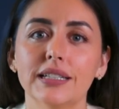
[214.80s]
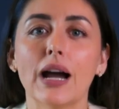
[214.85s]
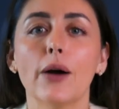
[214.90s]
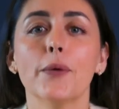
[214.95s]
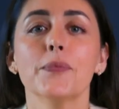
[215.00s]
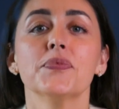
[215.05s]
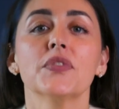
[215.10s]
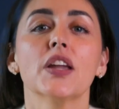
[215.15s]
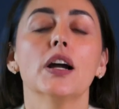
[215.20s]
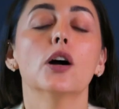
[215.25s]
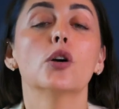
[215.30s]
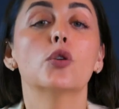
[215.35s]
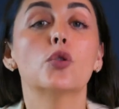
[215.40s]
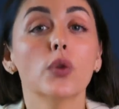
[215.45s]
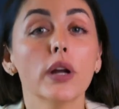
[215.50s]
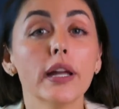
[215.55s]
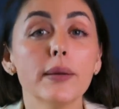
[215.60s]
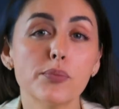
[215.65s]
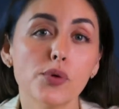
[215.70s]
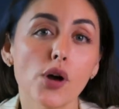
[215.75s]
Now, a
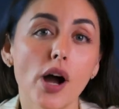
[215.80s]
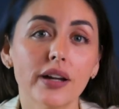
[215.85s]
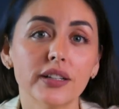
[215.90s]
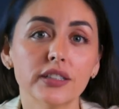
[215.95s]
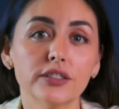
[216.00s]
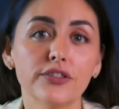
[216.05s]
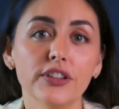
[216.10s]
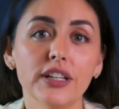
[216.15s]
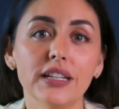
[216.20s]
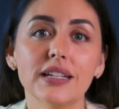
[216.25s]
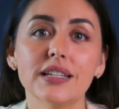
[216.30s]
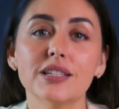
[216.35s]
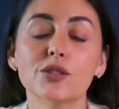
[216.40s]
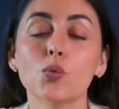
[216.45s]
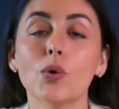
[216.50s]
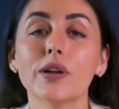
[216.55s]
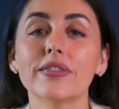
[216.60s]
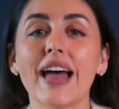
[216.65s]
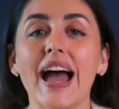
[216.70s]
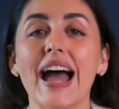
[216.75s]
great product feed
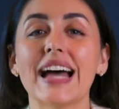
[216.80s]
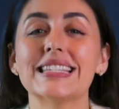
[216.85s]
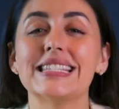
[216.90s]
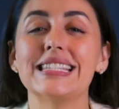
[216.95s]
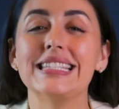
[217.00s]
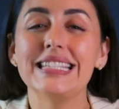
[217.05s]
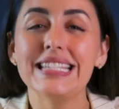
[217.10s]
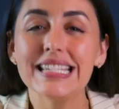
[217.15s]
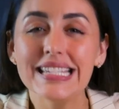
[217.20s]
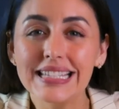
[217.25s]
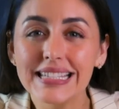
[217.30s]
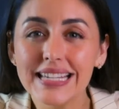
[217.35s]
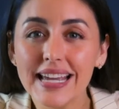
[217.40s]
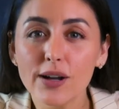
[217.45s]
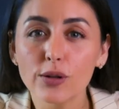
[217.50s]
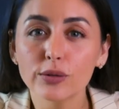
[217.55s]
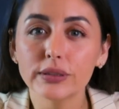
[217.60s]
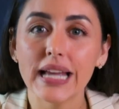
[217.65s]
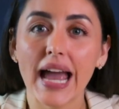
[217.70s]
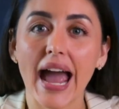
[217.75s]
is one that has
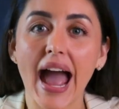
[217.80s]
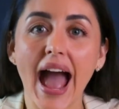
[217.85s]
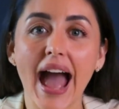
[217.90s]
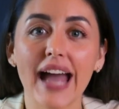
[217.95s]
detailed,